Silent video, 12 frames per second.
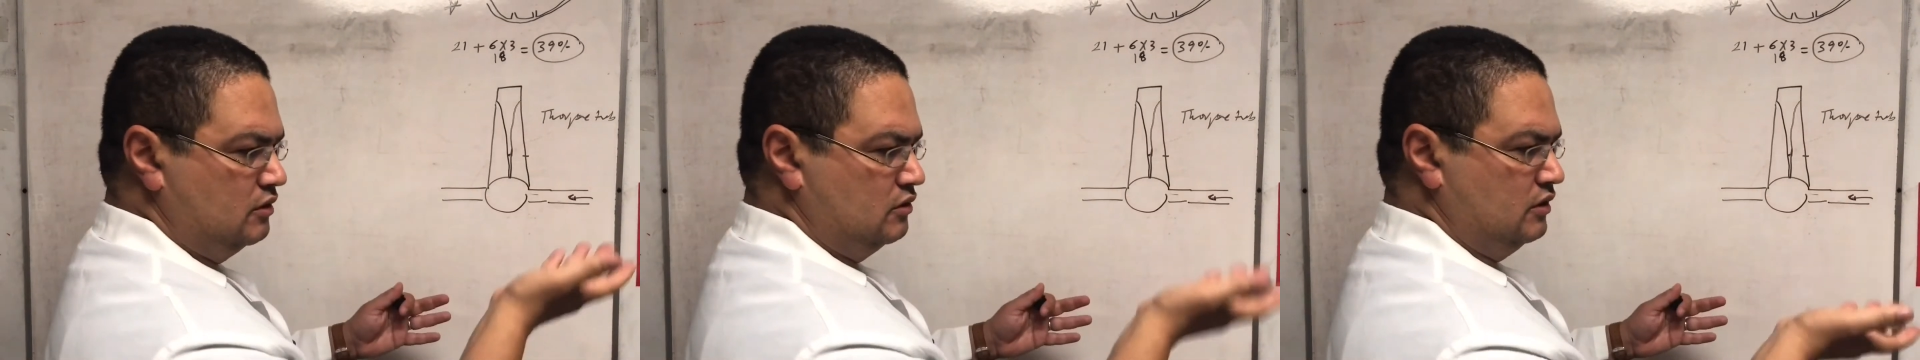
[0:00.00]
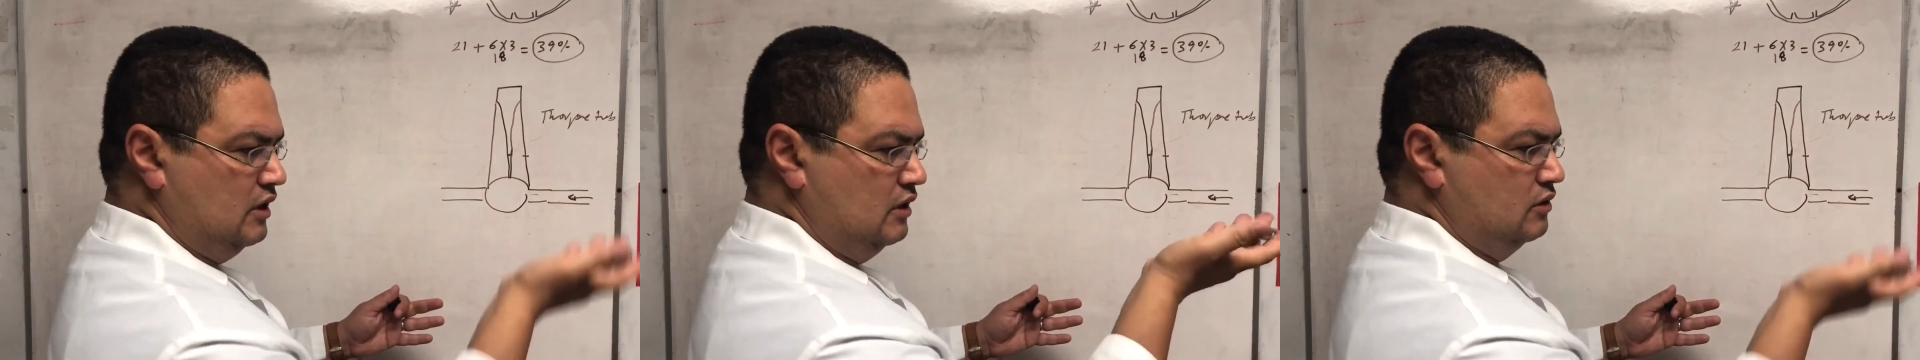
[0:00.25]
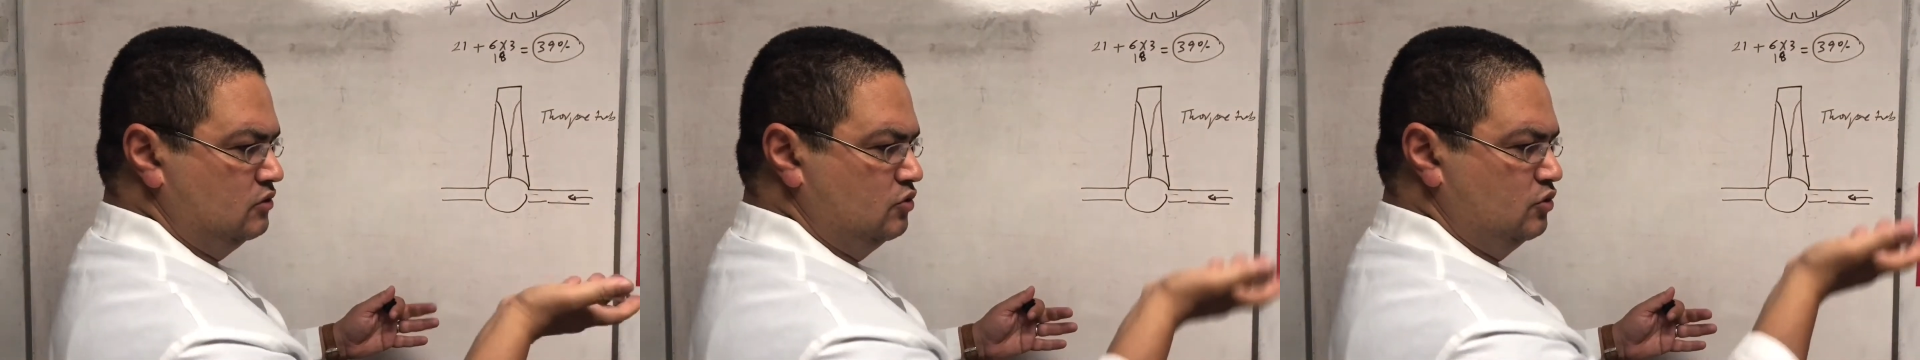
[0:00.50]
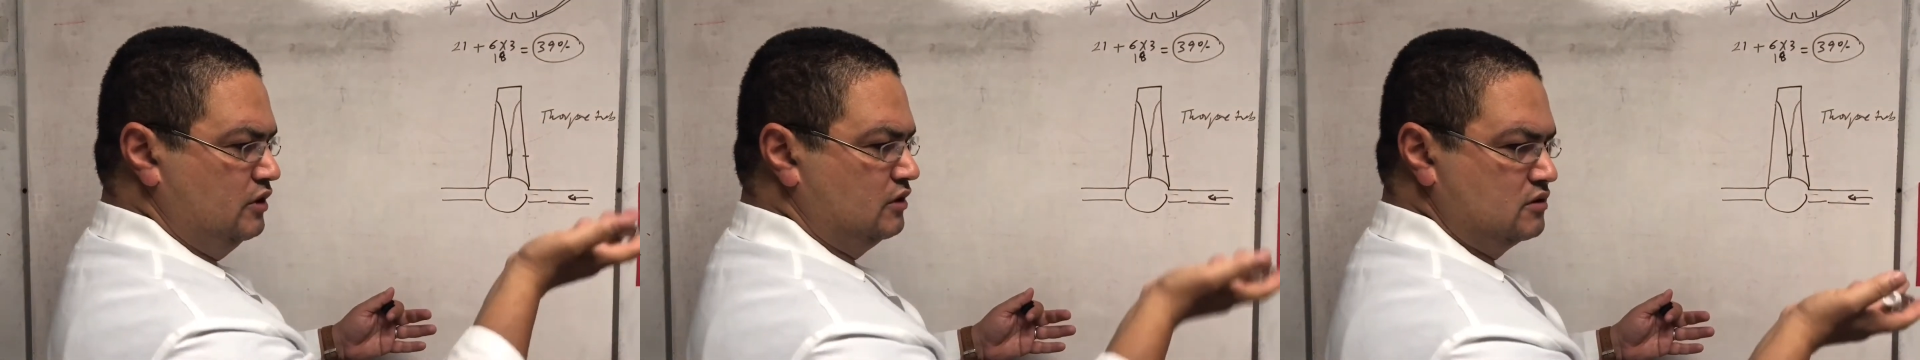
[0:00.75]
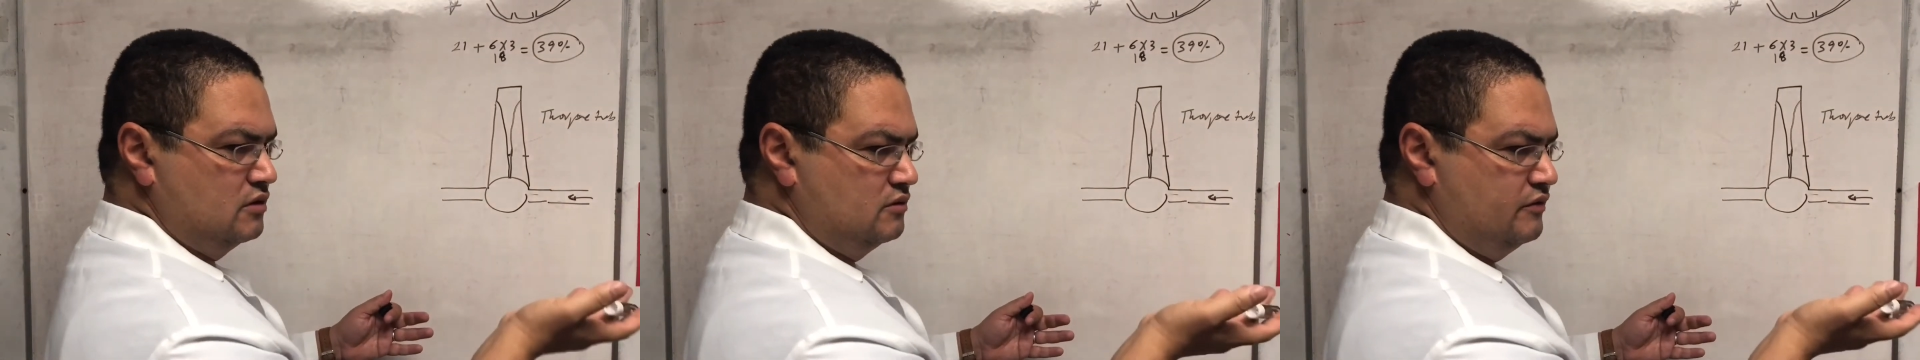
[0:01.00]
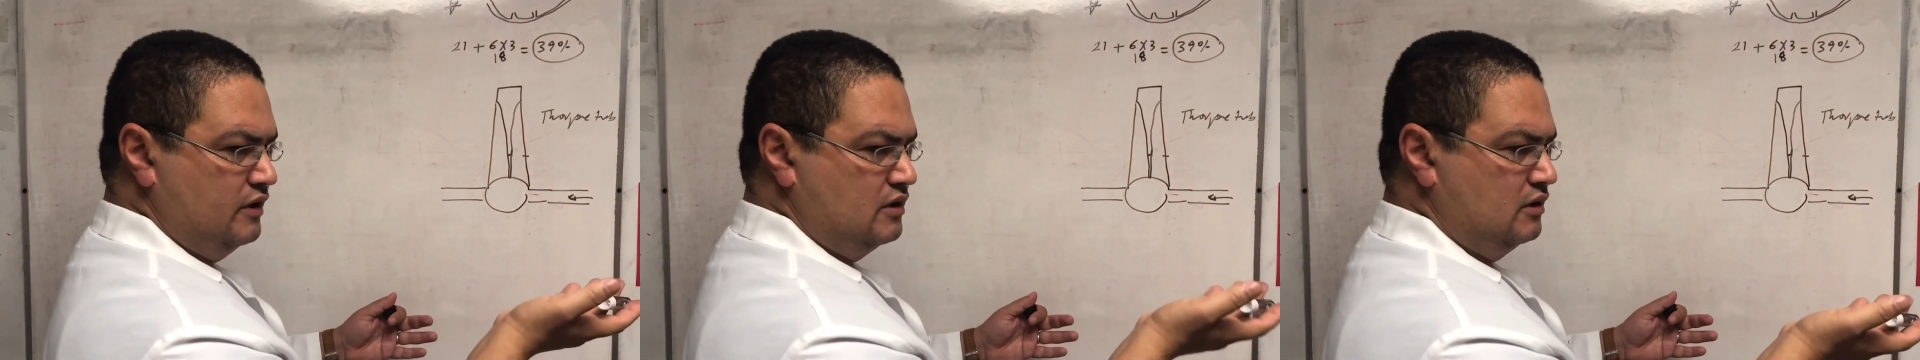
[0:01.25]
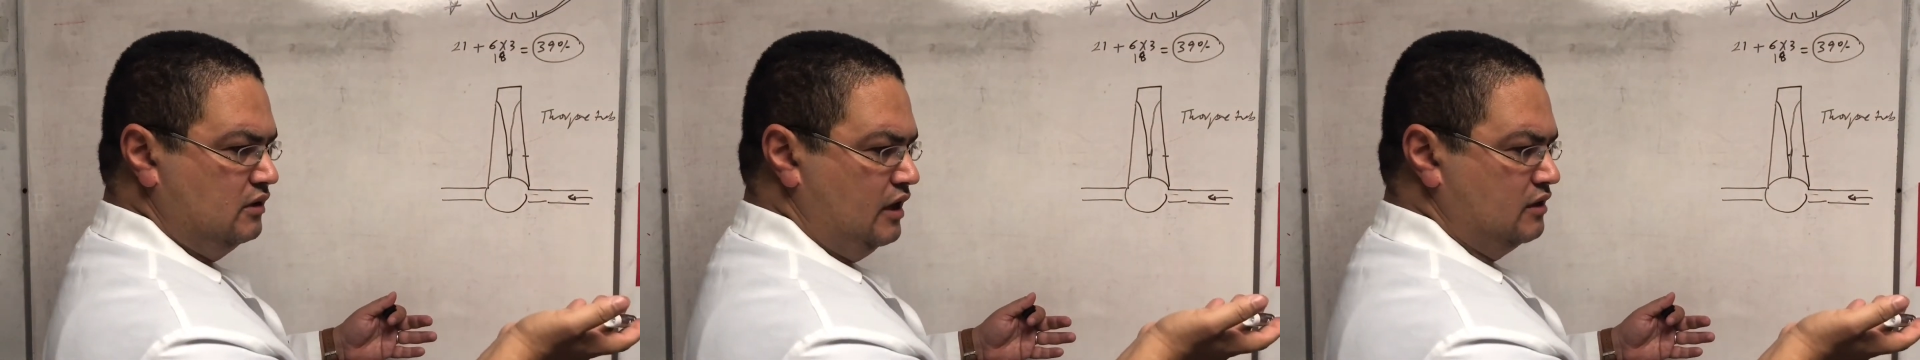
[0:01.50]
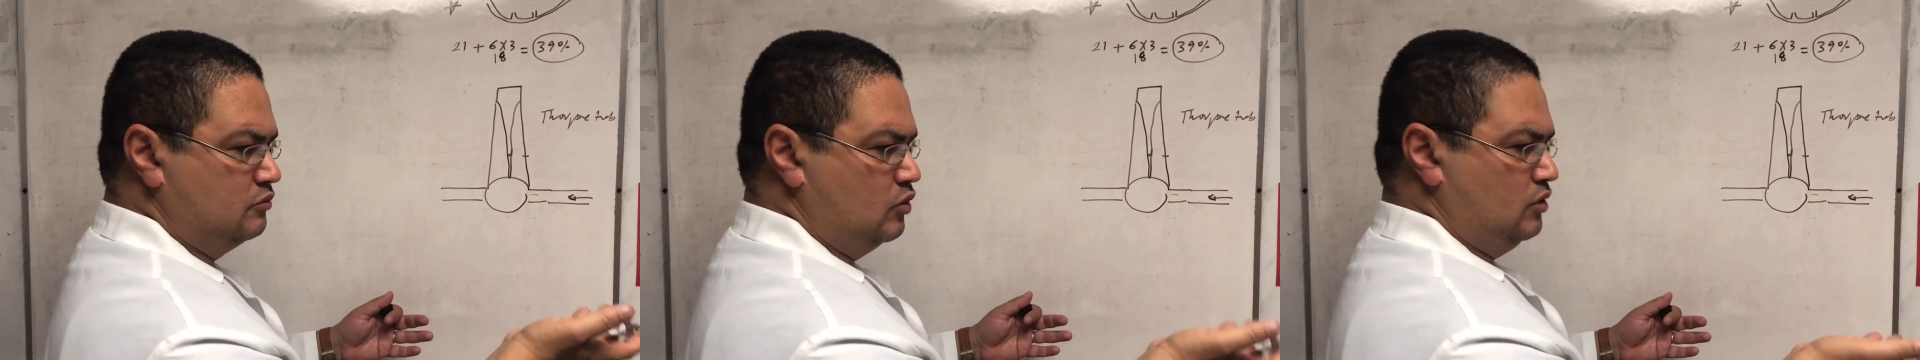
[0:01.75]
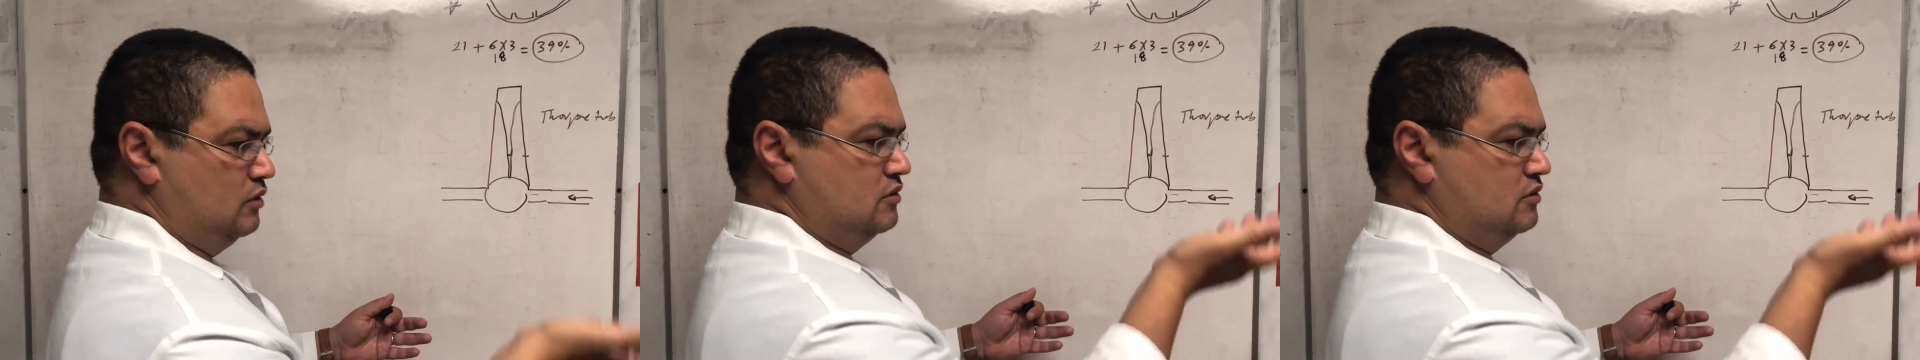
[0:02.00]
really 2 liters. It's very light ball.